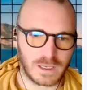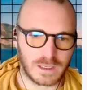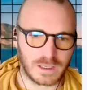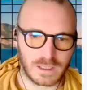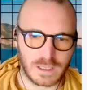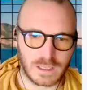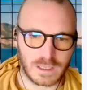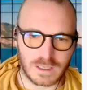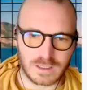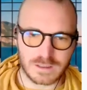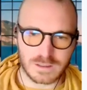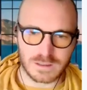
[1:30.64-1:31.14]

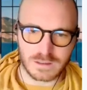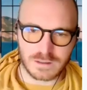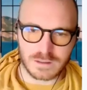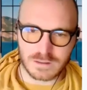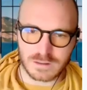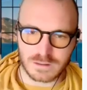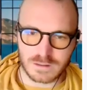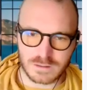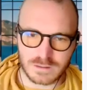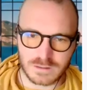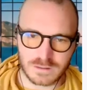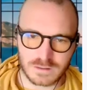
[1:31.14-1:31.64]
Analyzed
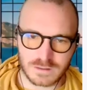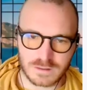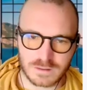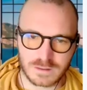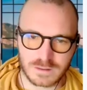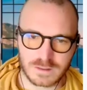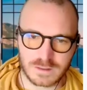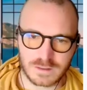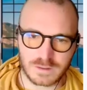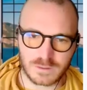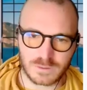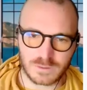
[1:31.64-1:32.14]
it,
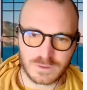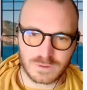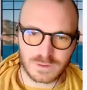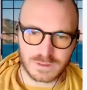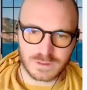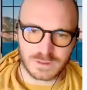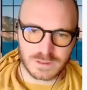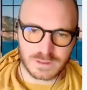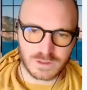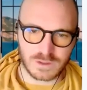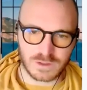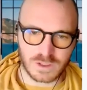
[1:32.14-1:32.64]

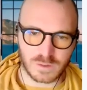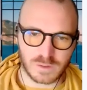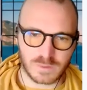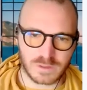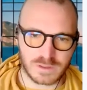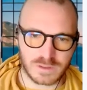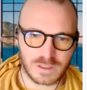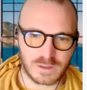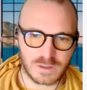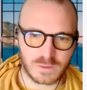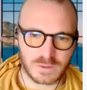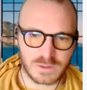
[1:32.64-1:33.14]

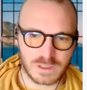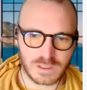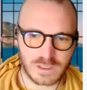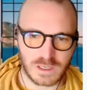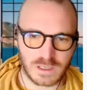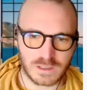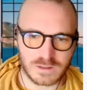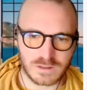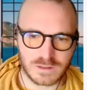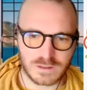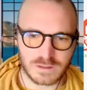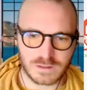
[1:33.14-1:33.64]
determined that it was a
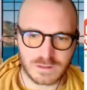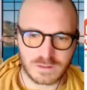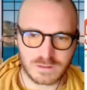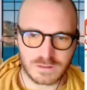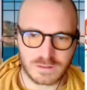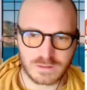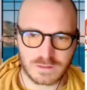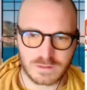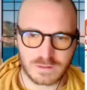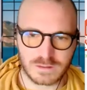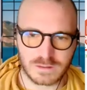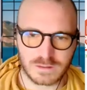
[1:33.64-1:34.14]
guest,
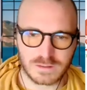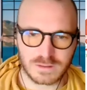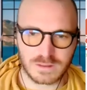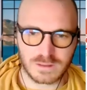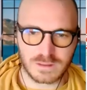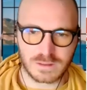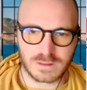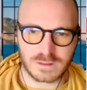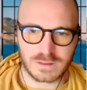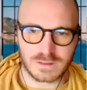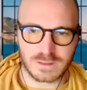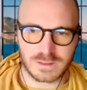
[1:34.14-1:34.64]

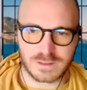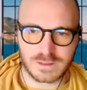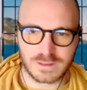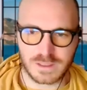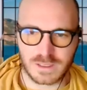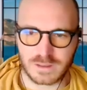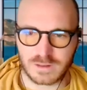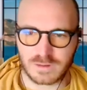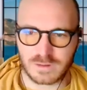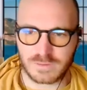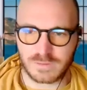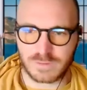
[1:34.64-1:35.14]

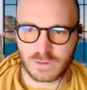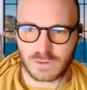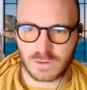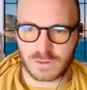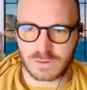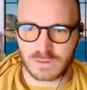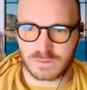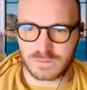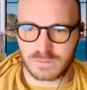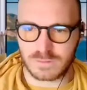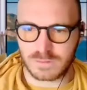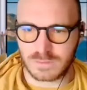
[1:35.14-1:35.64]
sent the
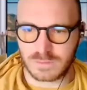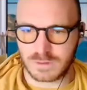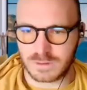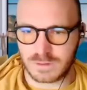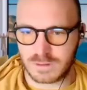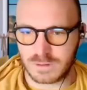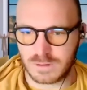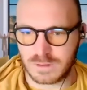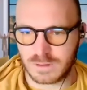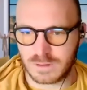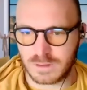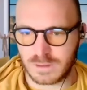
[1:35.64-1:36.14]
form,
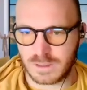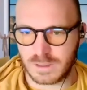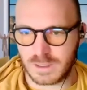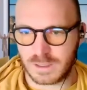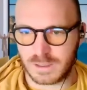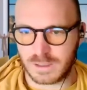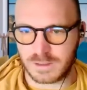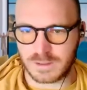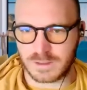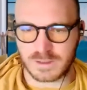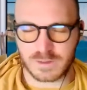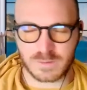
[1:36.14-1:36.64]

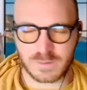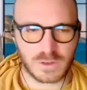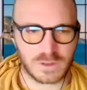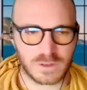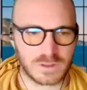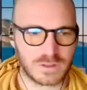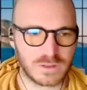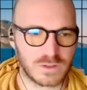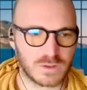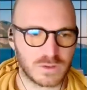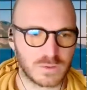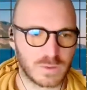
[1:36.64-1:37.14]
and it is
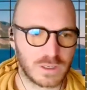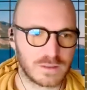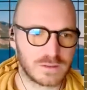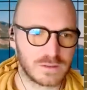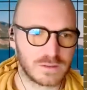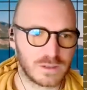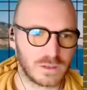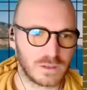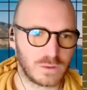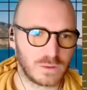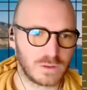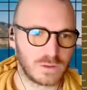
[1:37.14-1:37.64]
marked as
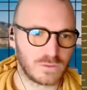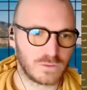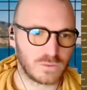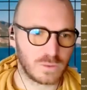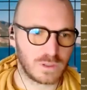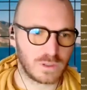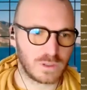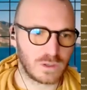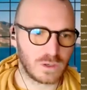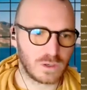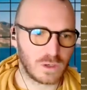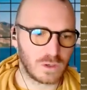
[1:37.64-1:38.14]
read. So
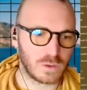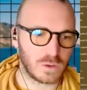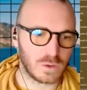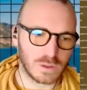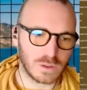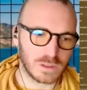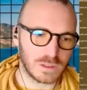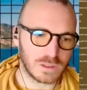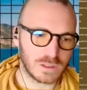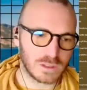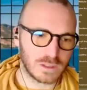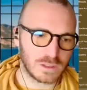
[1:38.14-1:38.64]
if we
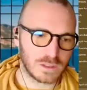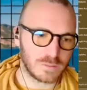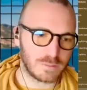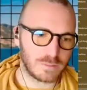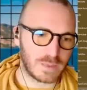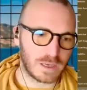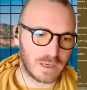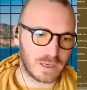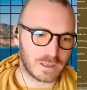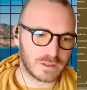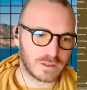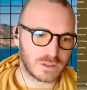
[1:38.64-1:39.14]
go
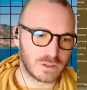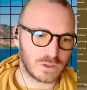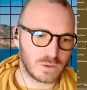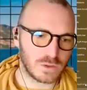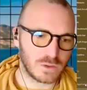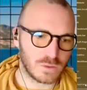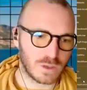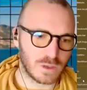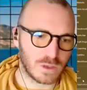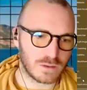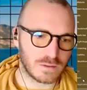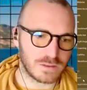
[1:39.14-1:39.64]
back
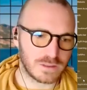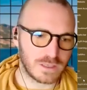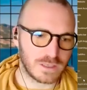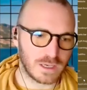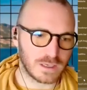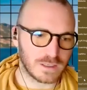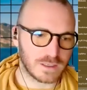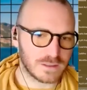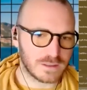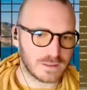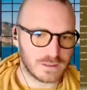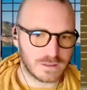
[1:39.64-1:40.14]
to our
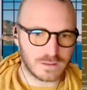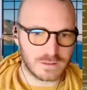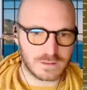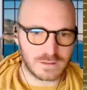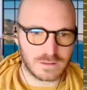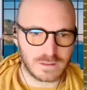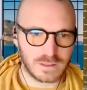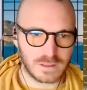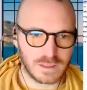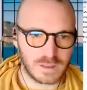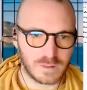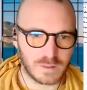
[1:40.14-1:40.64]
test
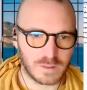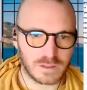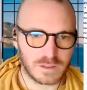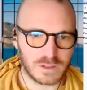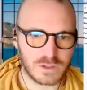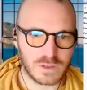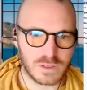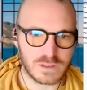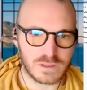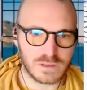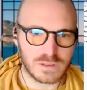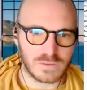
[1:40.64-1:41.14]
email
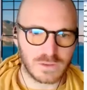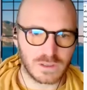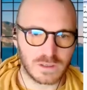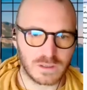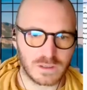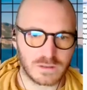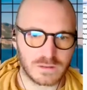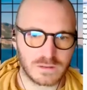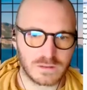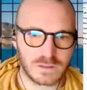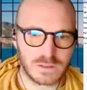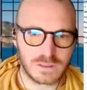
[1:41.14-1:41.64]
address over
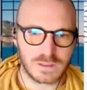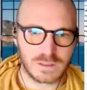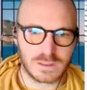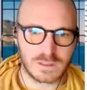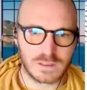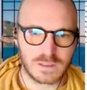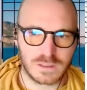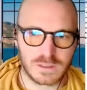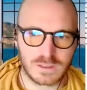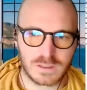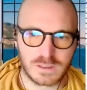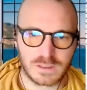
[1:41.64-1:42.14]
here,
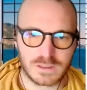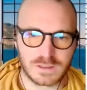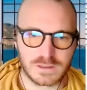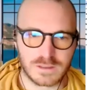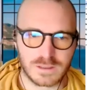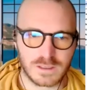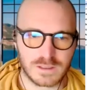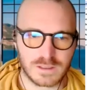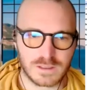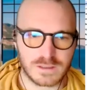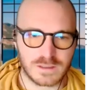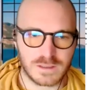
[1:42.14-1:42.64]
it
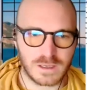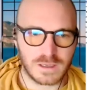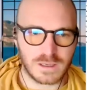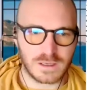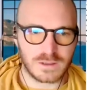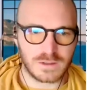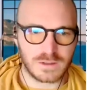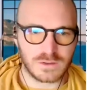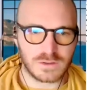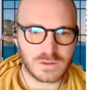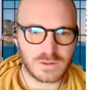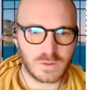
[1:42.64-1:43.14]
says,
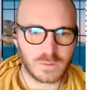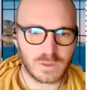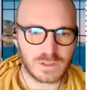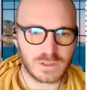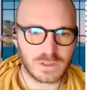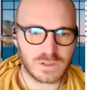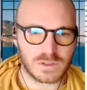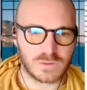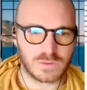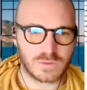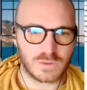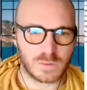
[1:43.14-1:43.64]
thank you so
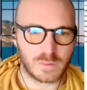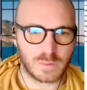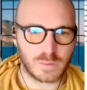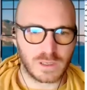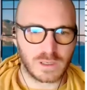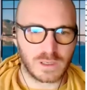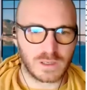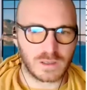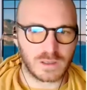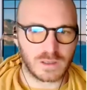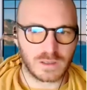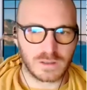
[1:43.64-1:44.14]
much for
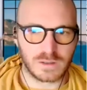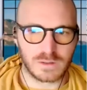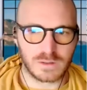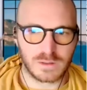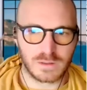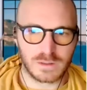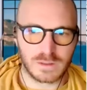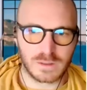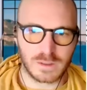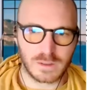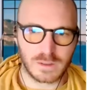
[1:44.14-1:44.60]
being